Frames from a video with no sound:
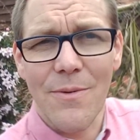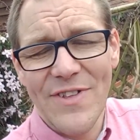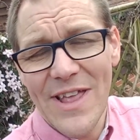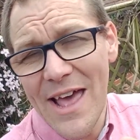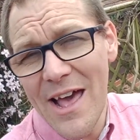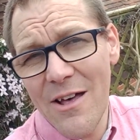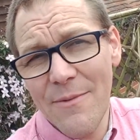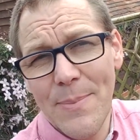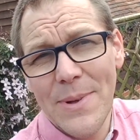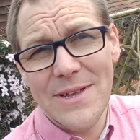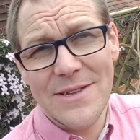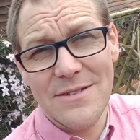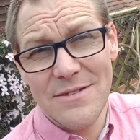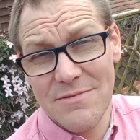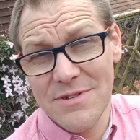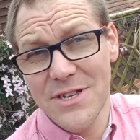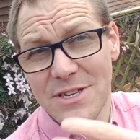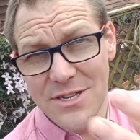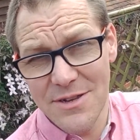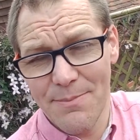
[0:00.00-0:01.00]
to help us
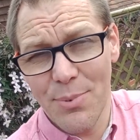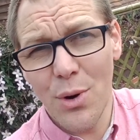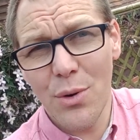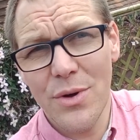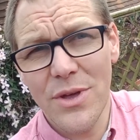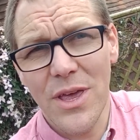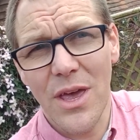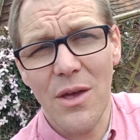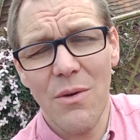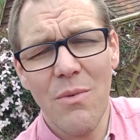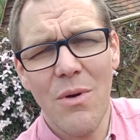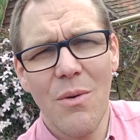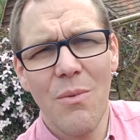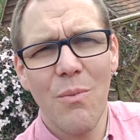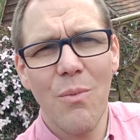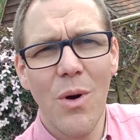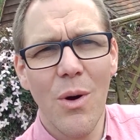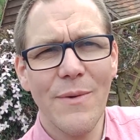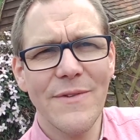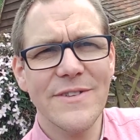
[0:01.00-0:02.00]
to support you,
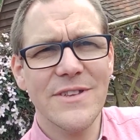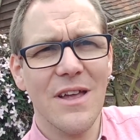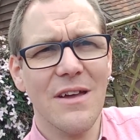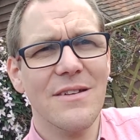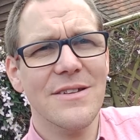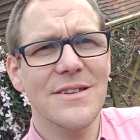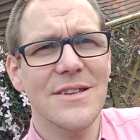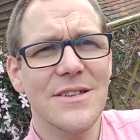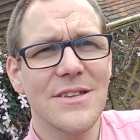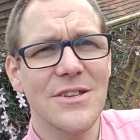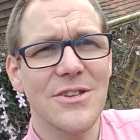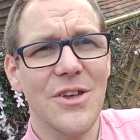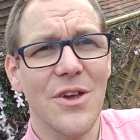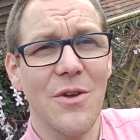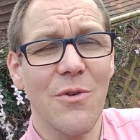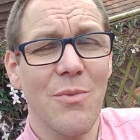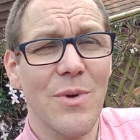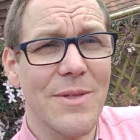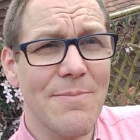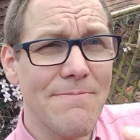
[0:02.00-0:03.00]
what we started to
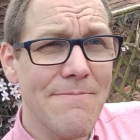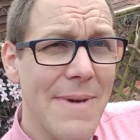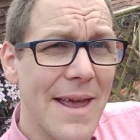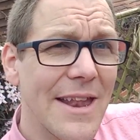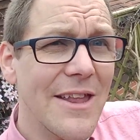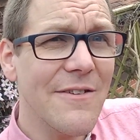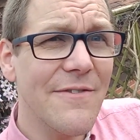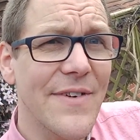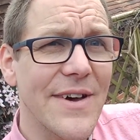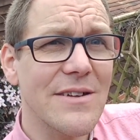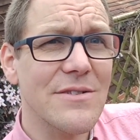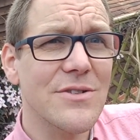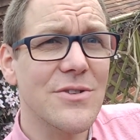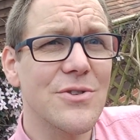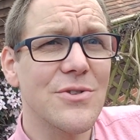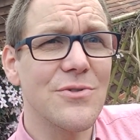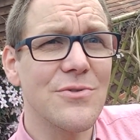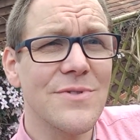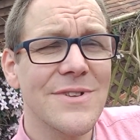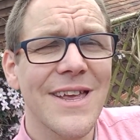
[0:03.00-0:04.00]
do with many of our
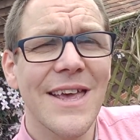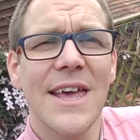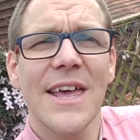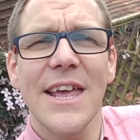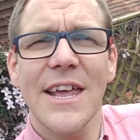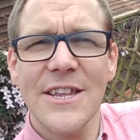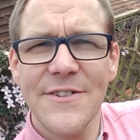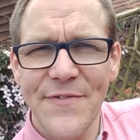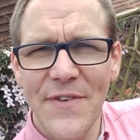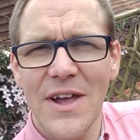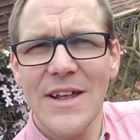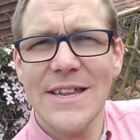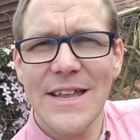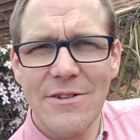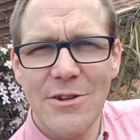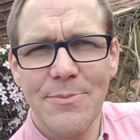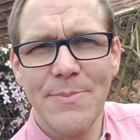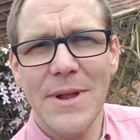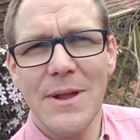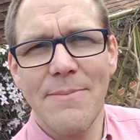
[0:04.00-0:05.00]
schools is find
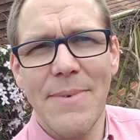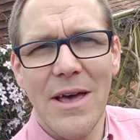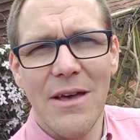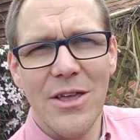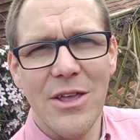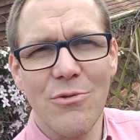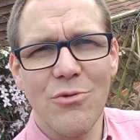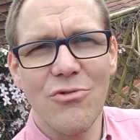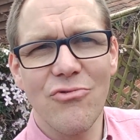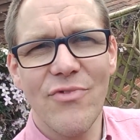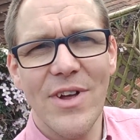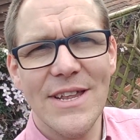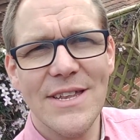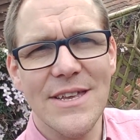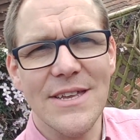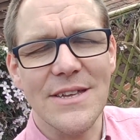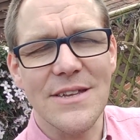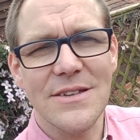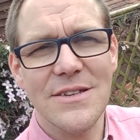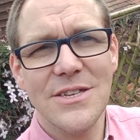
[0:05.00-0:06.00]
out a bit about you
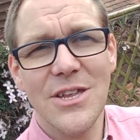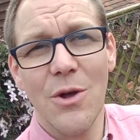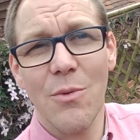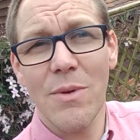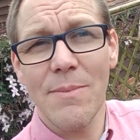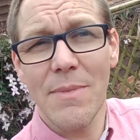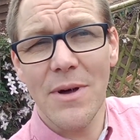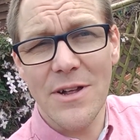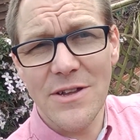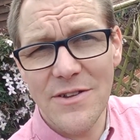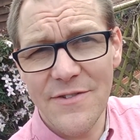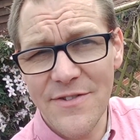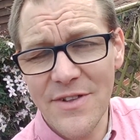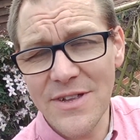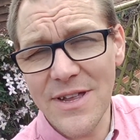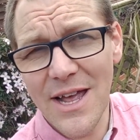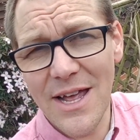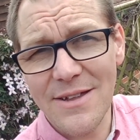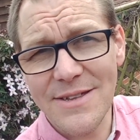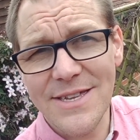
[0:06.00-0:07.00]
already. So we might
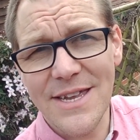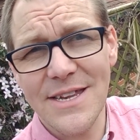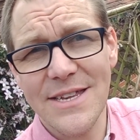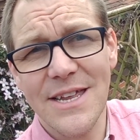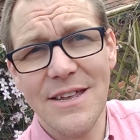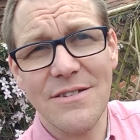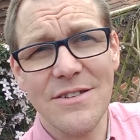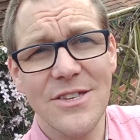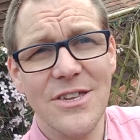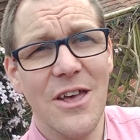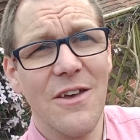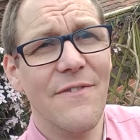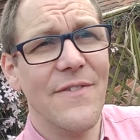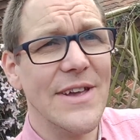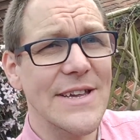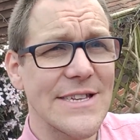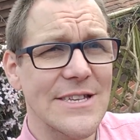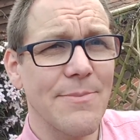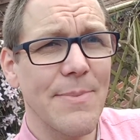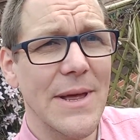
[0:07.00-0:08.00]
have uh, sent out
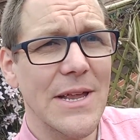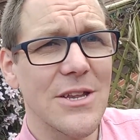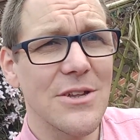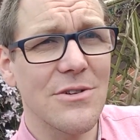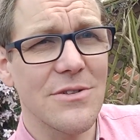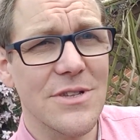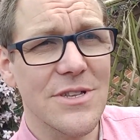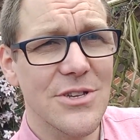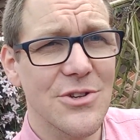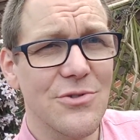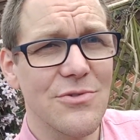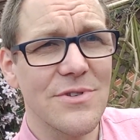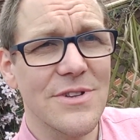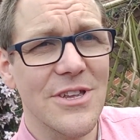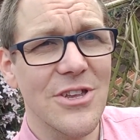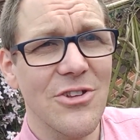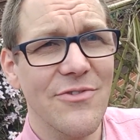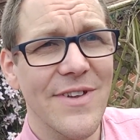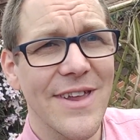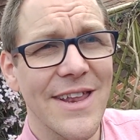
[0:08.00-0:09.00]
surveys, depending on the schools
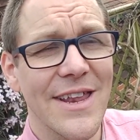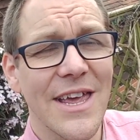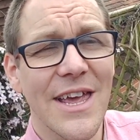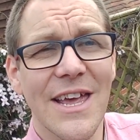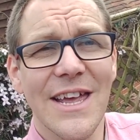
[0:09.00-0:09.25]
that you're in,